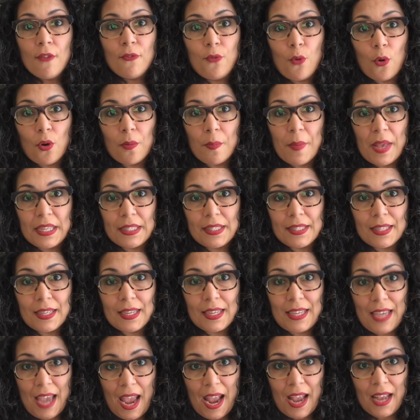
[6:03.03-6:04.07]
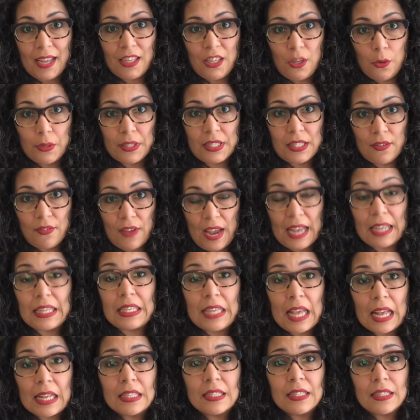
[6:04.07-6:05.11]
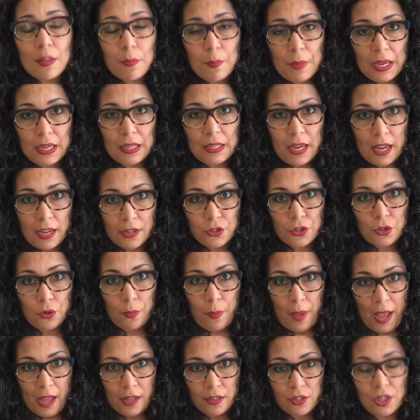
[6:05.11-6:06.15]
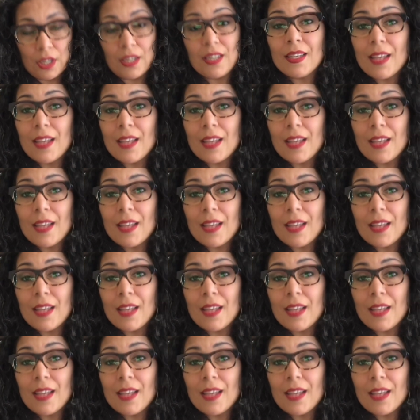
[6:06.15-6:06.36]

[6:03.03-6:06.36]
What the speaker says: for Miss Gay US of A. Yes, the big national pageant.